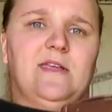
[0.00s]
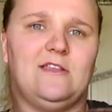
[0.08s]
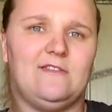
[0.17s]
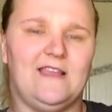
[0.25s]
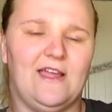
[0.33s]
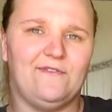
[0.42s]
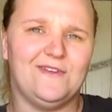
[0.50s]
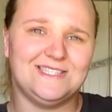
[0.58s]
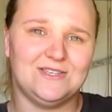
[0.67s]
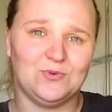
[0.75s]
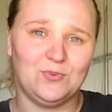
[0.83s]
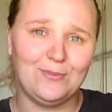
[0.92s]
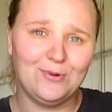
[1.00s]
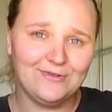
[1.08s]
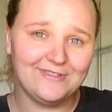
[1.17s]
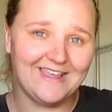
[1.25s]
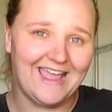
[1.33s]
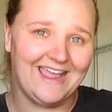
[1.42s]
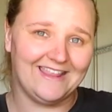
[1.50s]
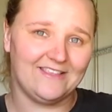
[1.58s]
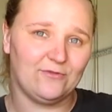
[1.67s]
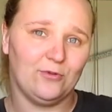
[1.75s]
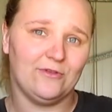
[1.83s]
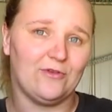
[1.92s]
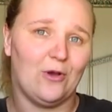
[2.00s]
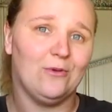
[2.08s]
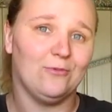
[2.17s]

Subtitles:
is now fitted to Wibbles, and this was